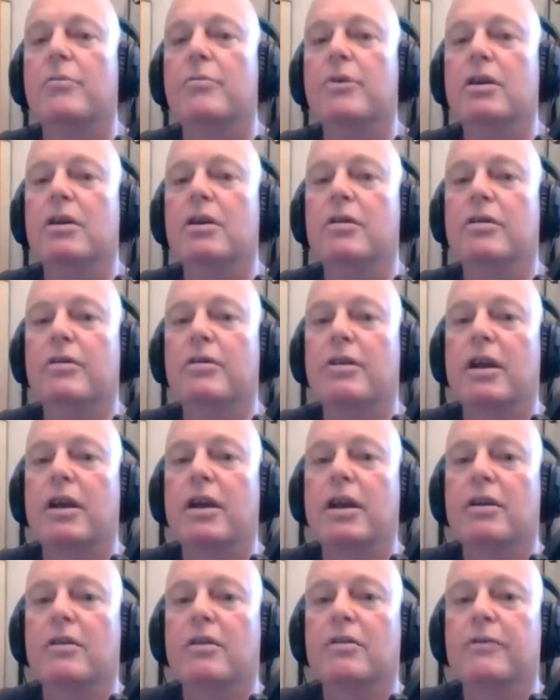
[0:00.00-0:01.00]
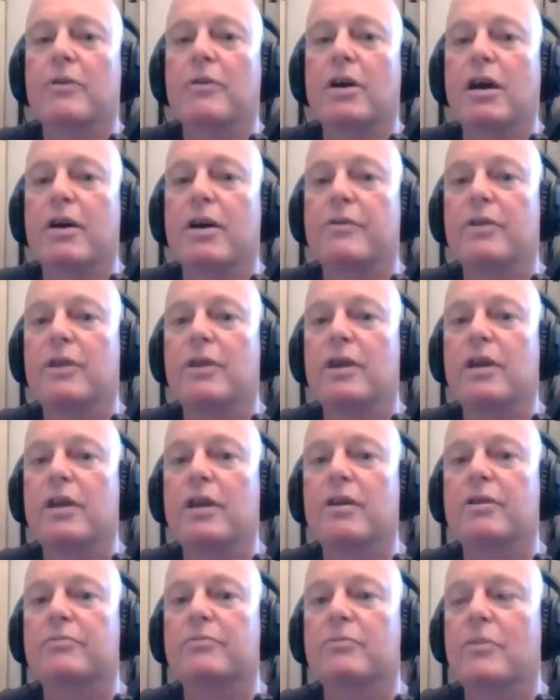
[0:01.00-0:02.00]
be here again for half an
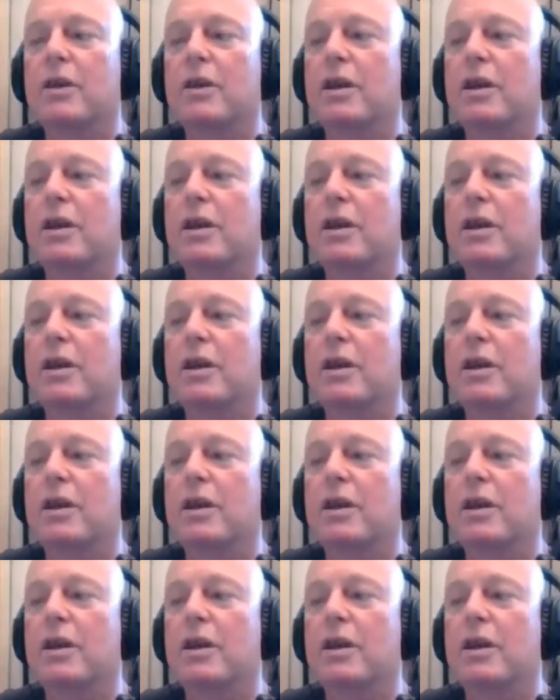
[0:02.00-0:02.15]
hour,